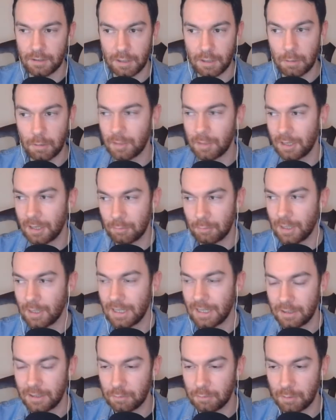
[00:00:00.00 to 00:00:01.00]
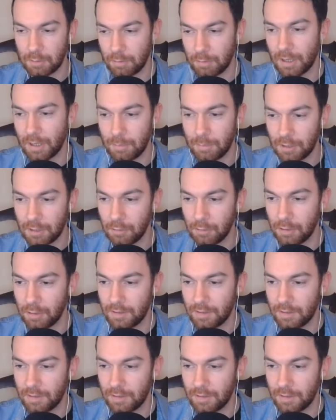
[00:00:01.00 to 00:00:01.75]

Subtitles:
No, I'm getting really into it, but I am curious.